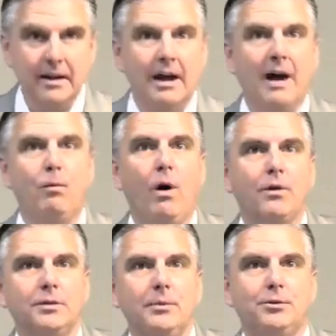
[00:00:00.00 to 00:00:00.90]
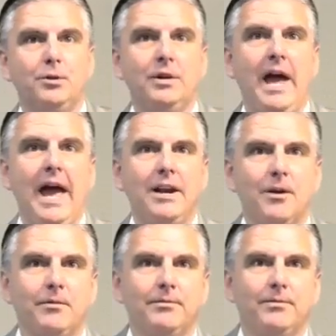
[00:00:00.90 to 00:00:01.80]
I've walked up to and handed
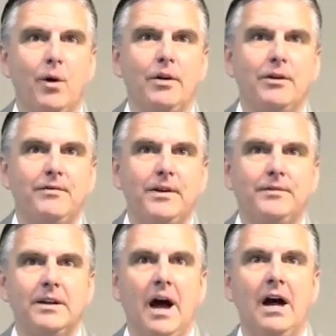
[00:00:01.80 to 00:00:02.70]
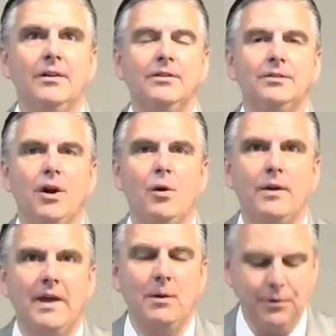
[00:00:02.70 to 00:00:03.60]
them 40 or 50 dollars
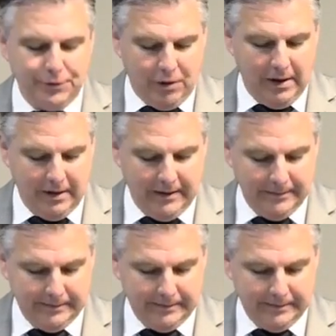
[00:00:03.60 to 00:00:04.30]
knowing they were struggling.